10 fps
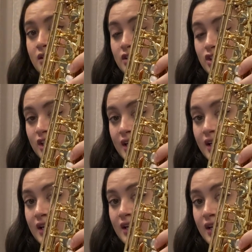
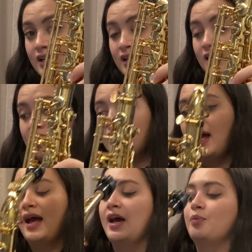G,
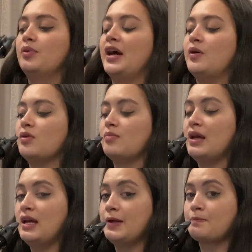and play it with
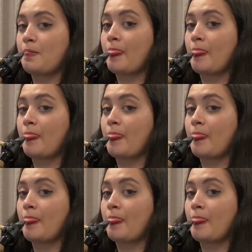me.